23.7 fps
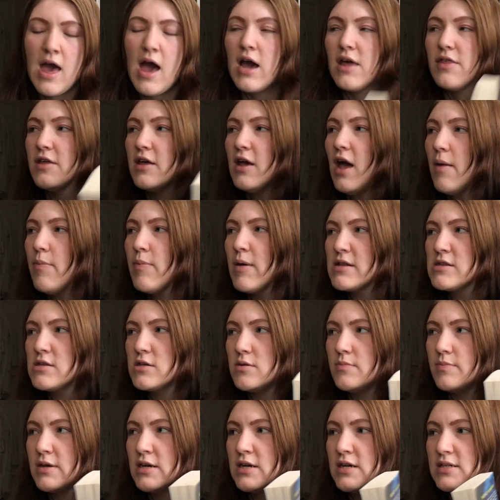think I picked it
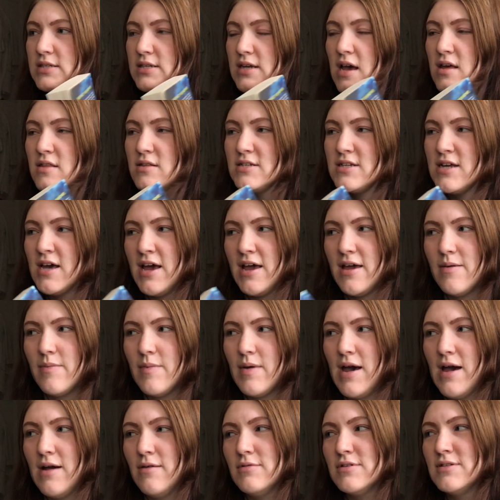up because at the time
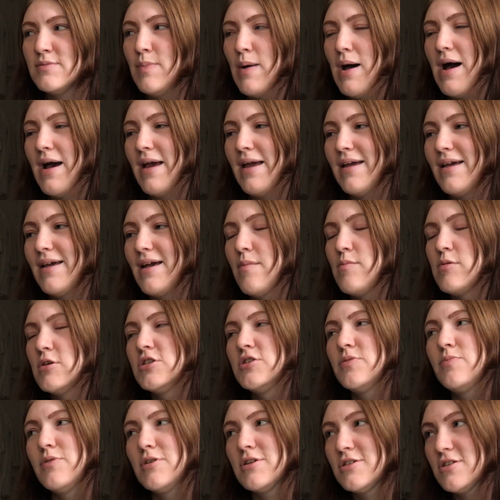I was buying a bunch
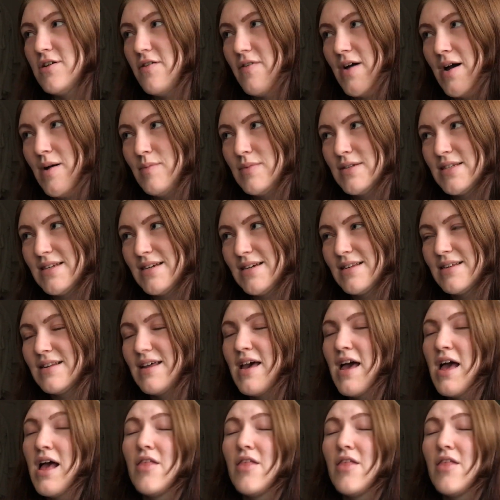of books off Amazon.